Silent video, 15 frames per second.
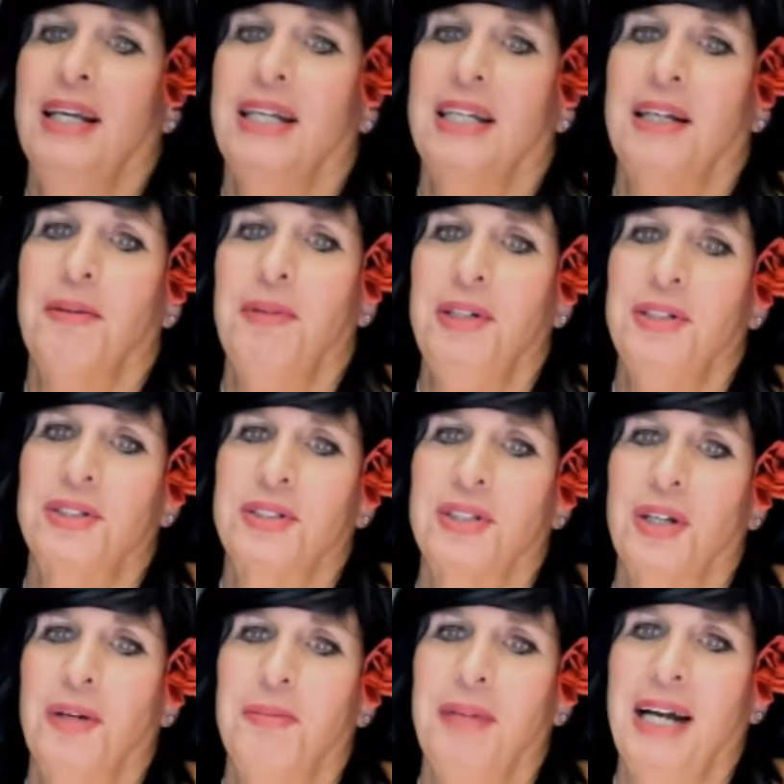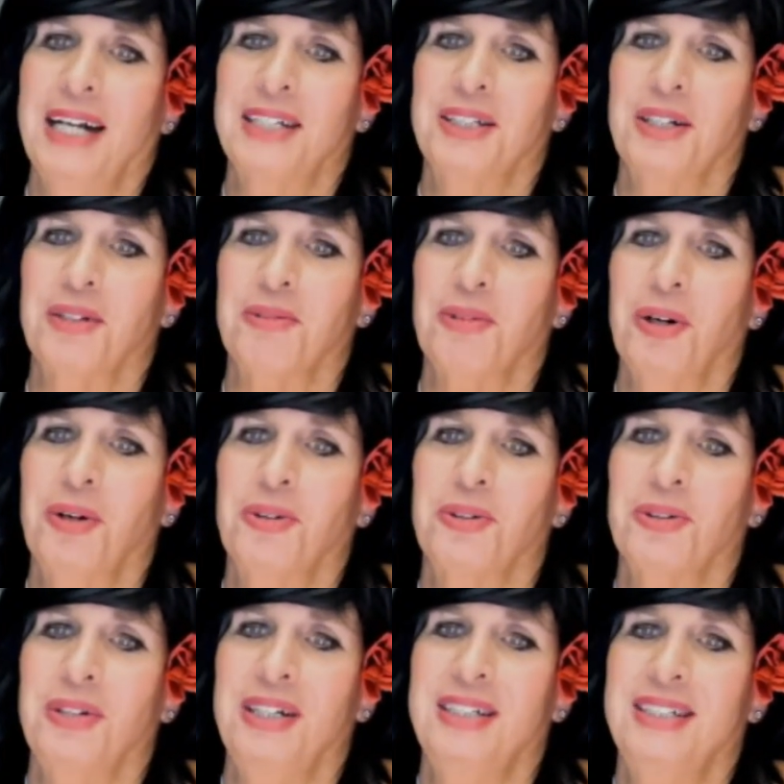Can we just go back to the
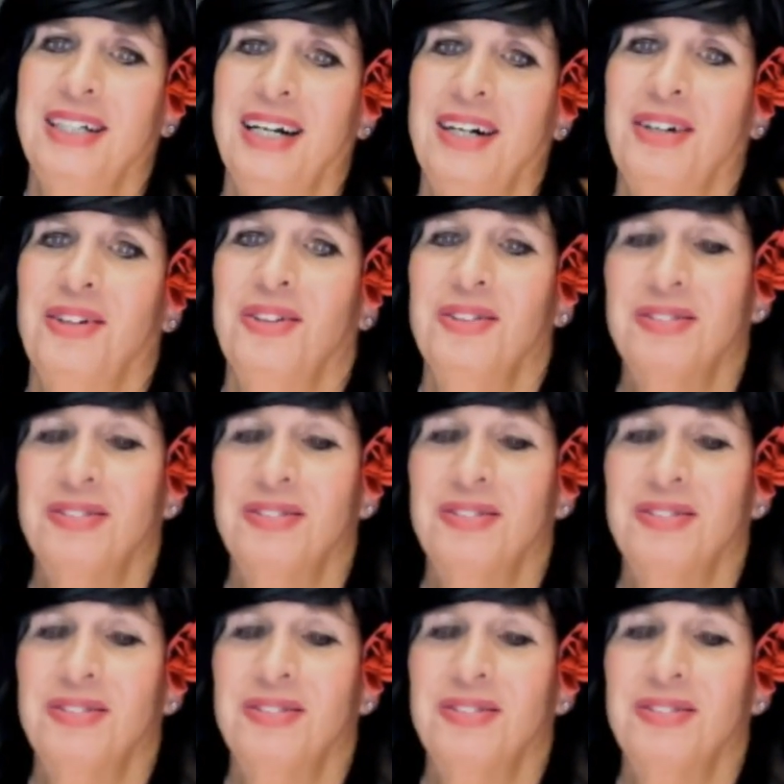rotary tail?